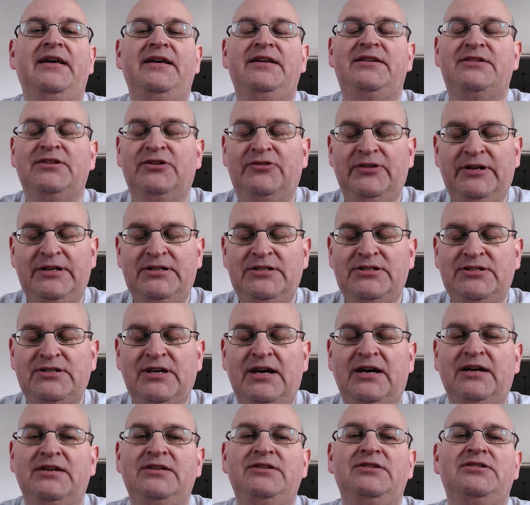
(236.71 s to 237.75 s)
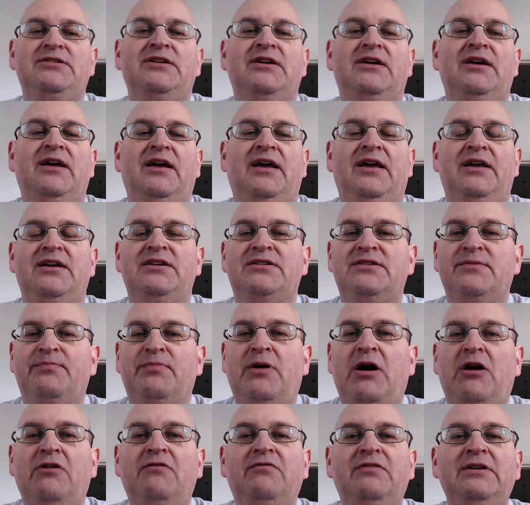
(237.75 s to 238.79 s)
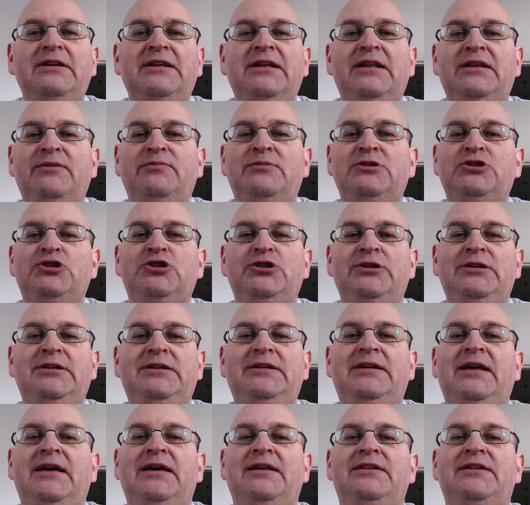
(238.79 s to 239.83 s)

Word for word: It's a great size. It's a powerful little machine,